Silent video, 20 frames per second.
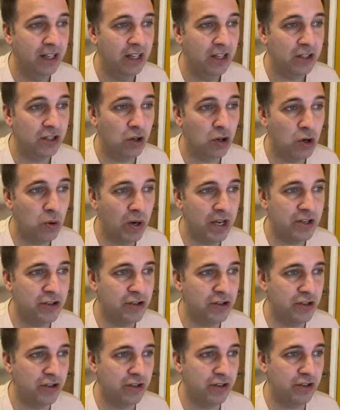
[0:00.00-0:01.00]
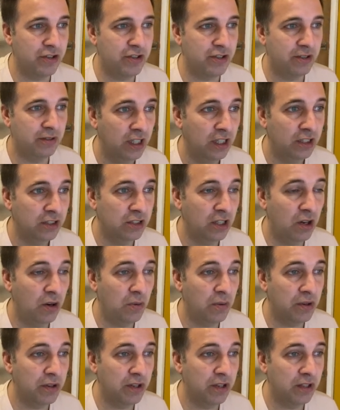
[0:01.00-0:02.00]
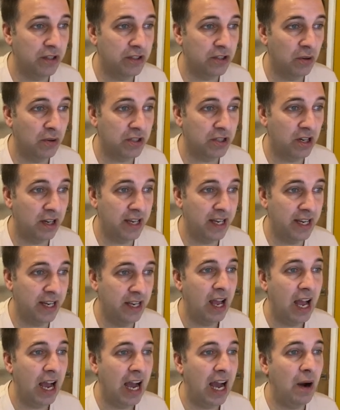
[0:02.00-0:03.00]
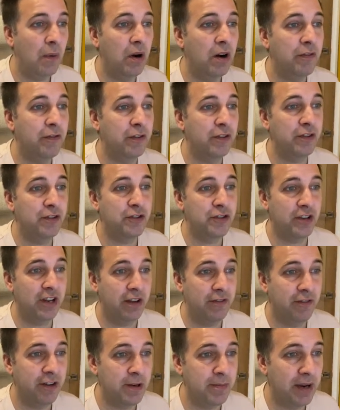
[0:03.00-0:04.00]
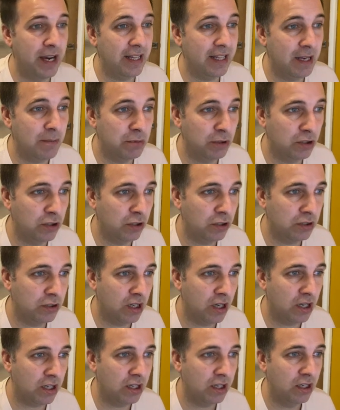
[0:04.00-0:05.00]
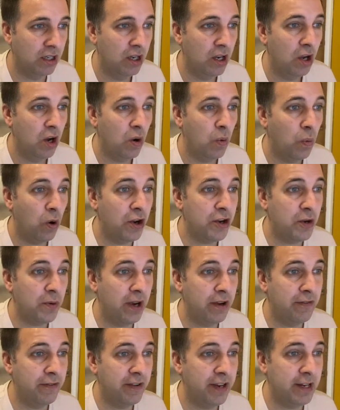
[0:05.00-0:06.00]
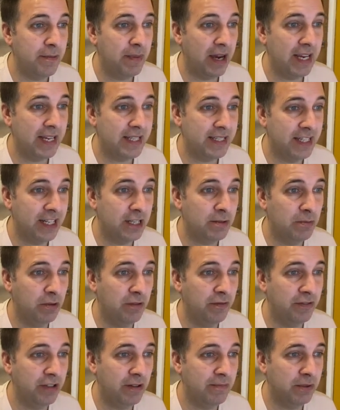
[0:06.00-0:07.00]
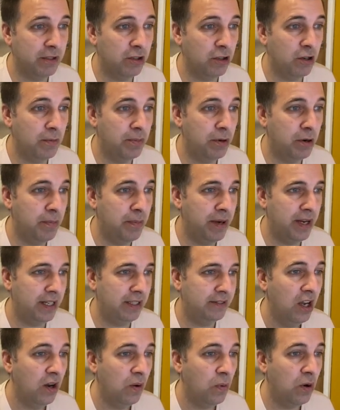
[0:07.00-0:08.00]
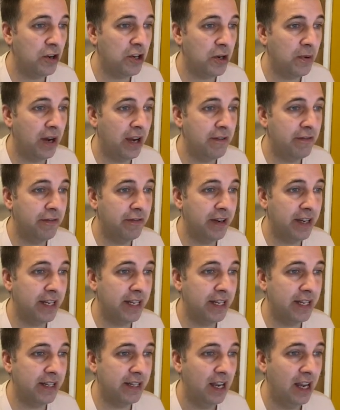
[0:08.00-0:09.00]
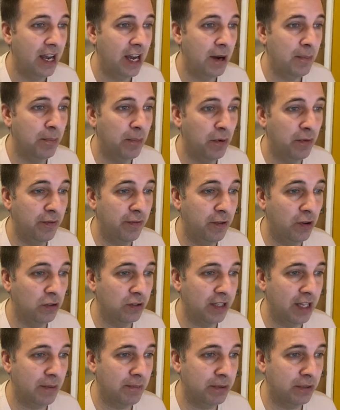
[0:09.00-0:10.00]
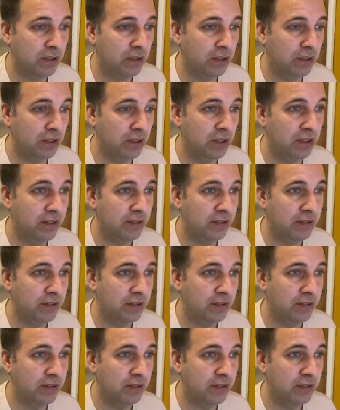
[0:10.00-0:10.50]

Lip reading: So questions. So it's got here, how often should I feed my Labrador dog? What do I feed my 6-month Labrador puppy? What do I feed a month-old Labrador?